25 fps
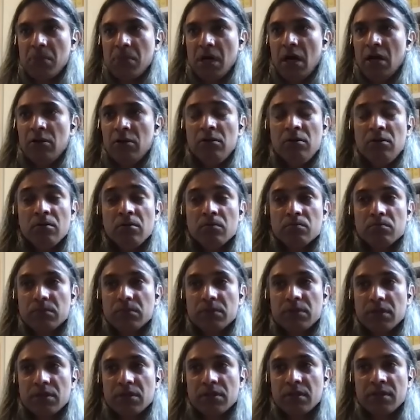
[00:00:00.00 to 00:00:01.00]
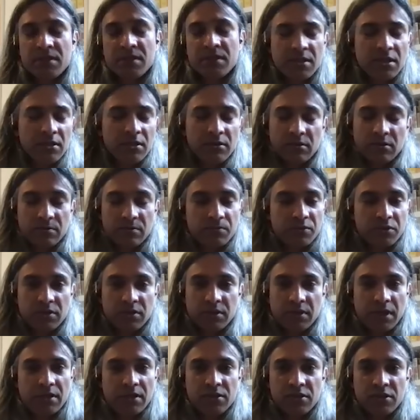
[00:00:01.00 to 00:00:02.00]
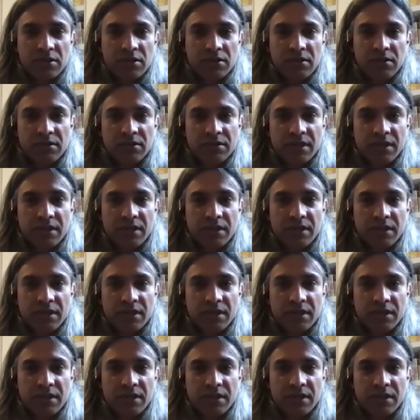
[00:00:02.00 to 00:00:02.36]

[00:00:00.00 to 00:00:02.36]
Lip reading: I don't know, this is a potential